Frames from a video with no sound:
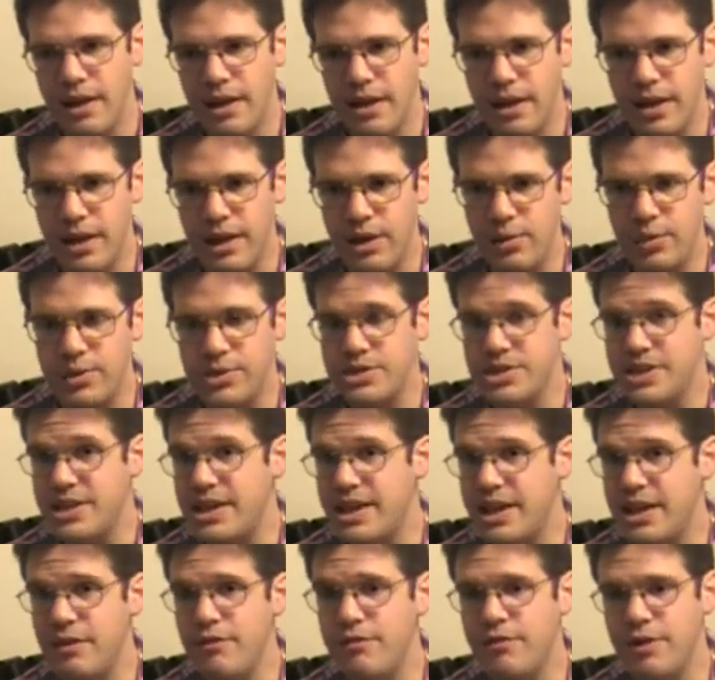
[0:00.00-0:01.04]
he was
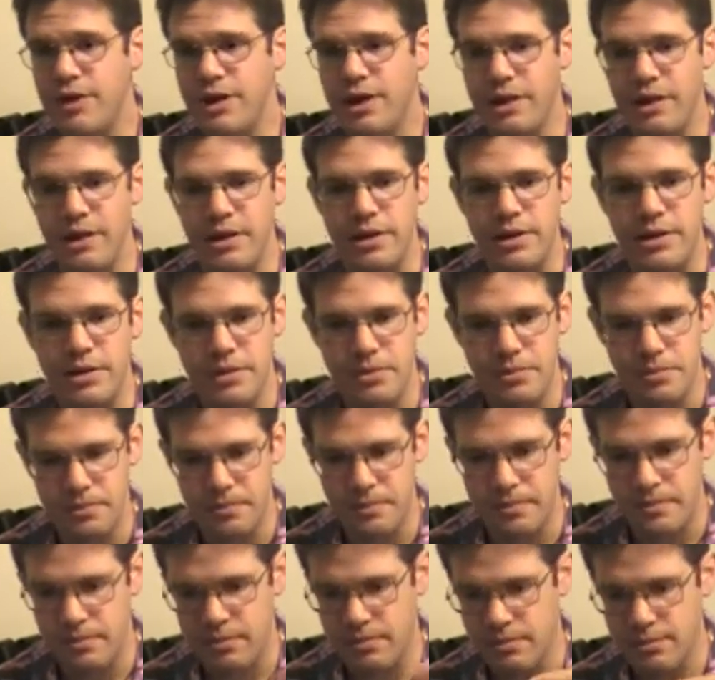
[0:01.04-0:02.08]
given
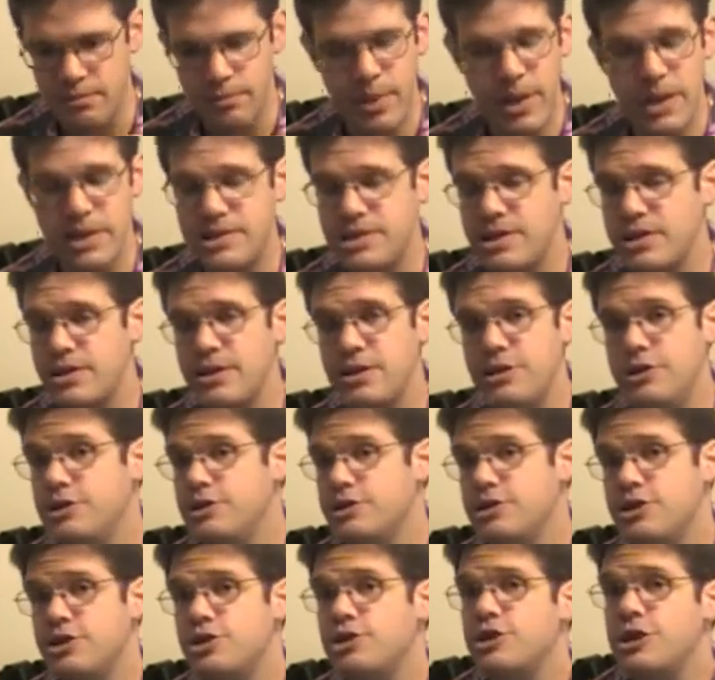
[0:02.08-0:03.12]
basically
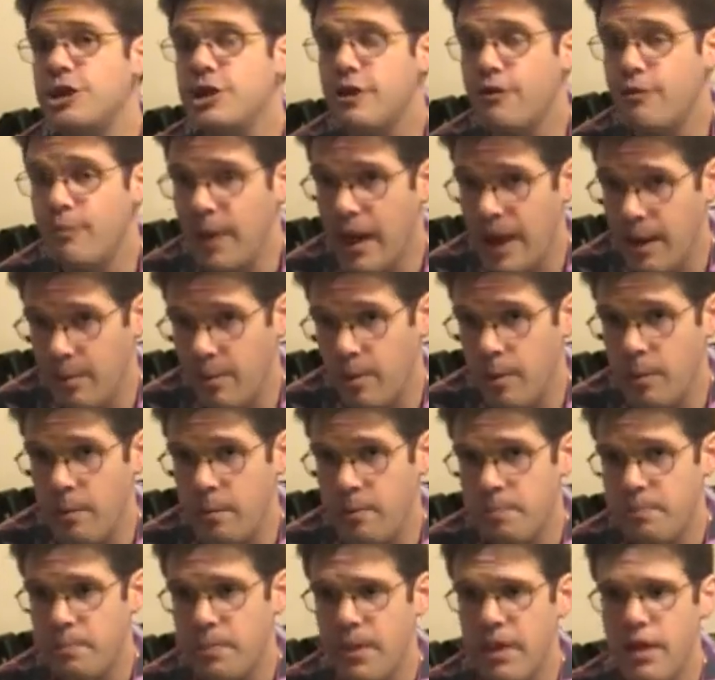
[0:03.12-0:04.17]
just a sheet of paper.
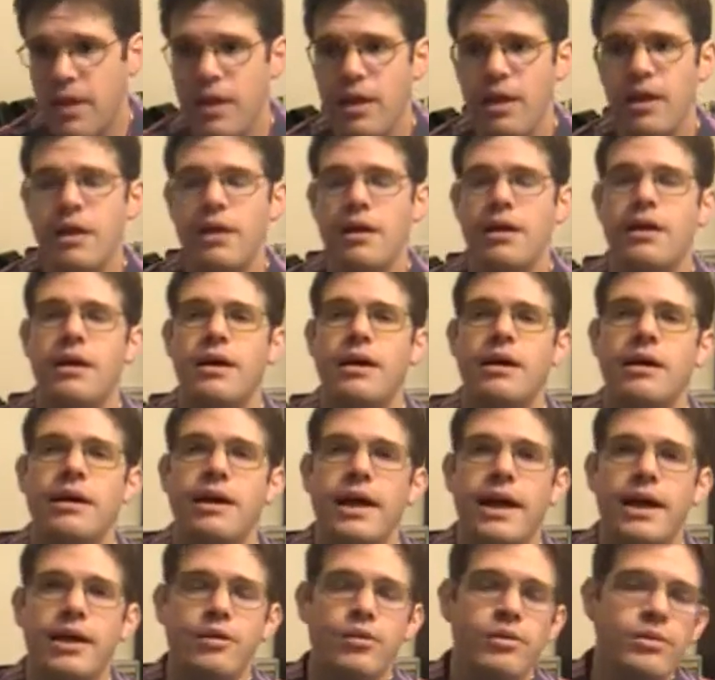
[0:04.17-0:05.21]

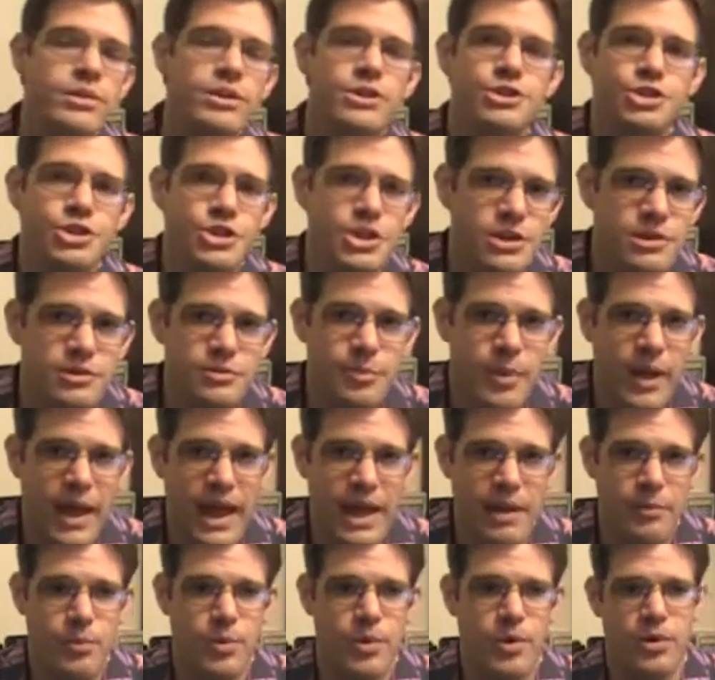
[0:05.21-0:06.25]
And on this sheet of
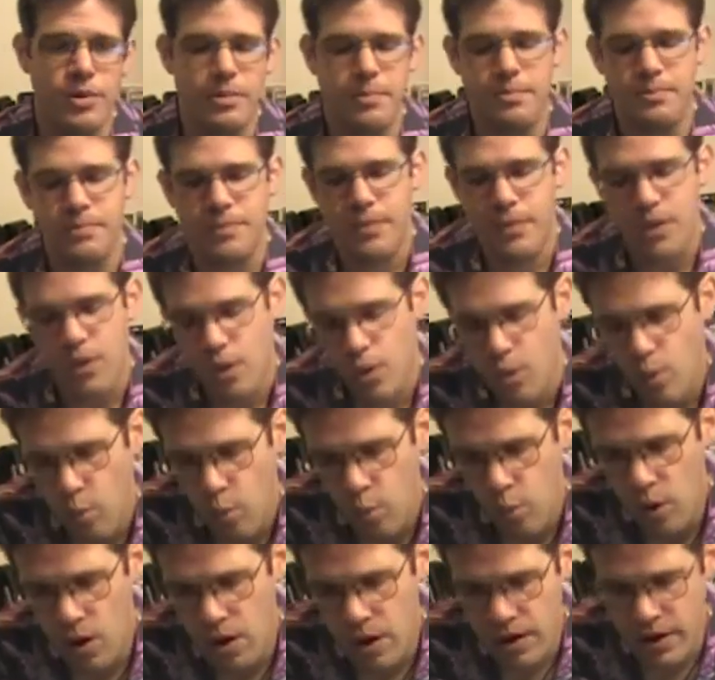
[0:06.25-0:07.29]
paper
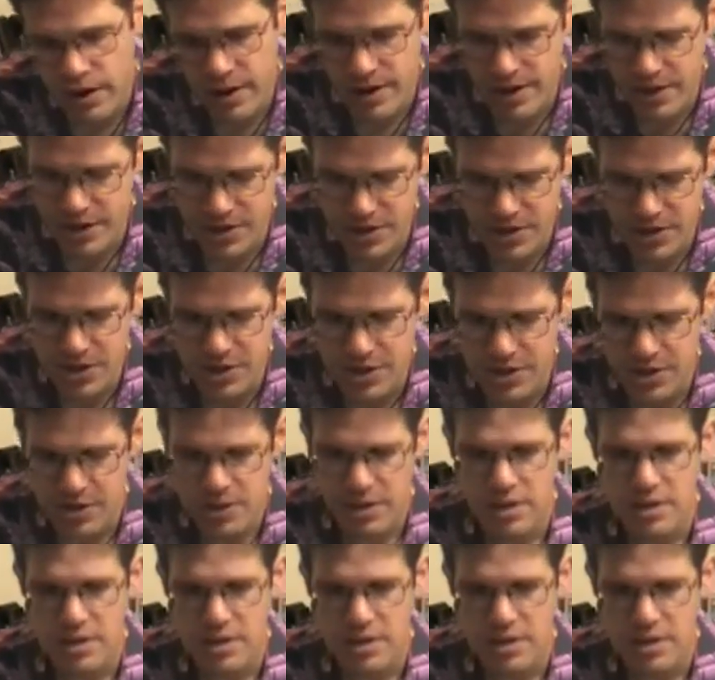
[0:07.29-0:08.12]
was